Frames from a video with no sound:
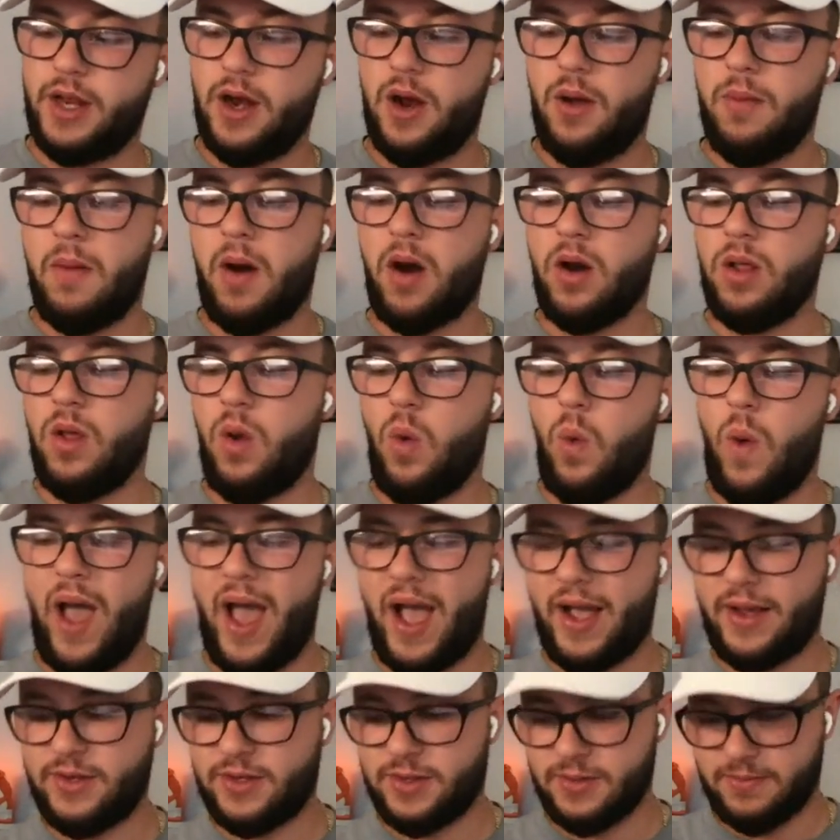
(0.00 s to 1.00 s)
you know, Marlowe
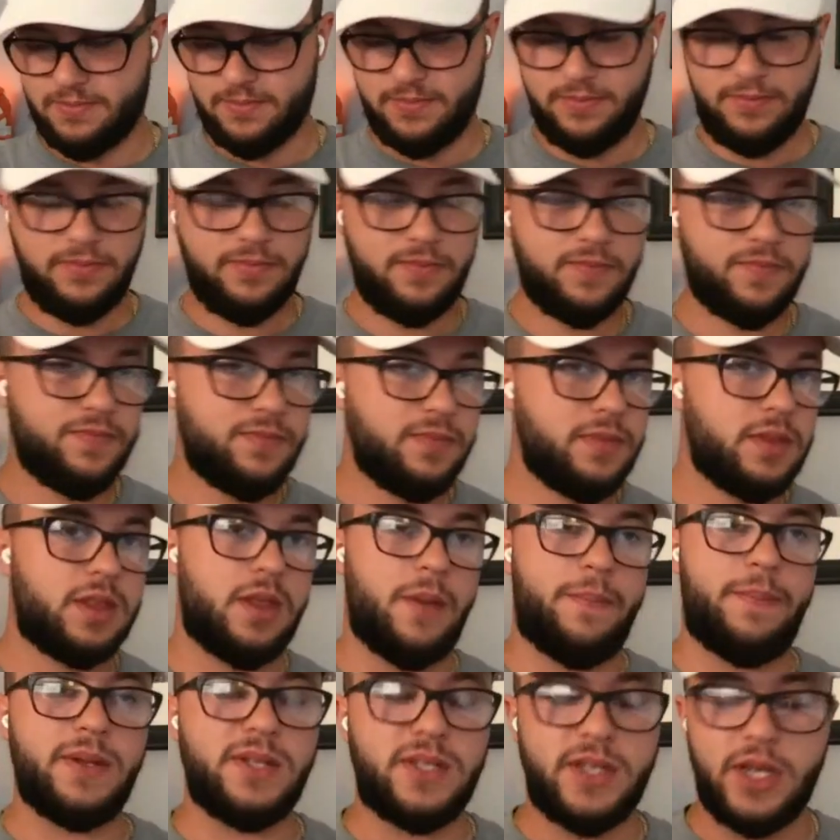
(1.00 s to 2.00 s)
Wax
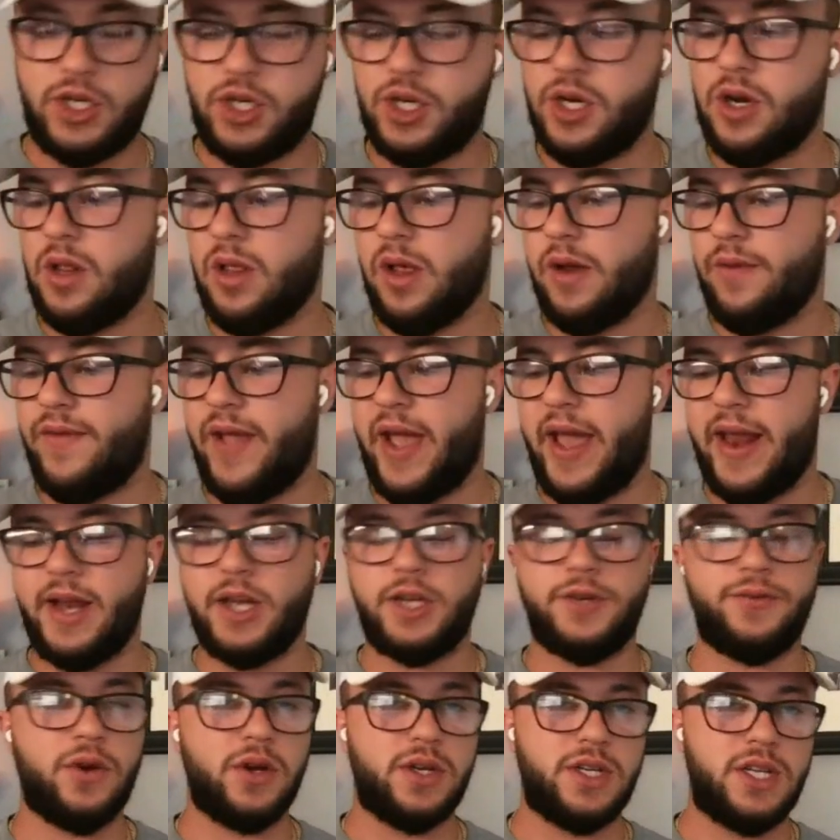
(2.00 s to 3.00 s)
the positional
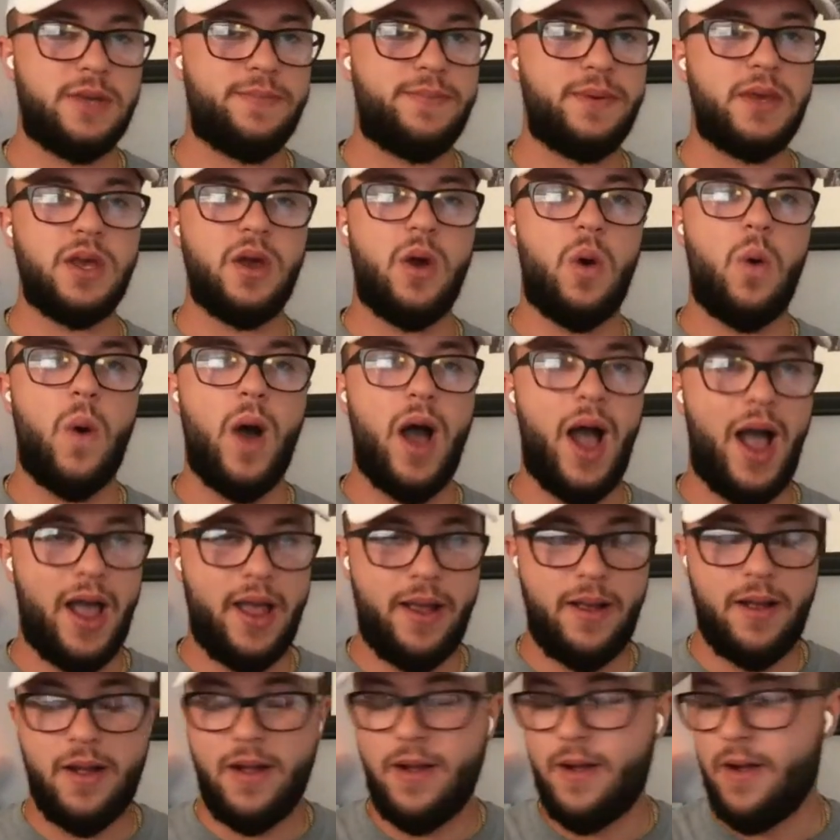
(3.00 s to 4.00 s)
advantage for
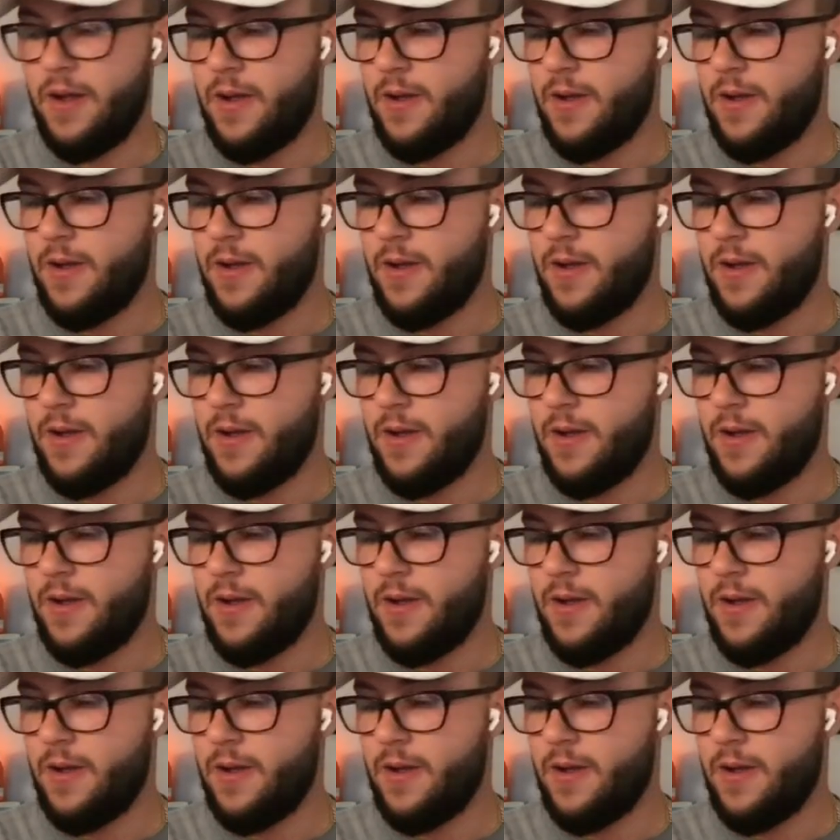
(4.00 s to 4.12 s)
DPOY.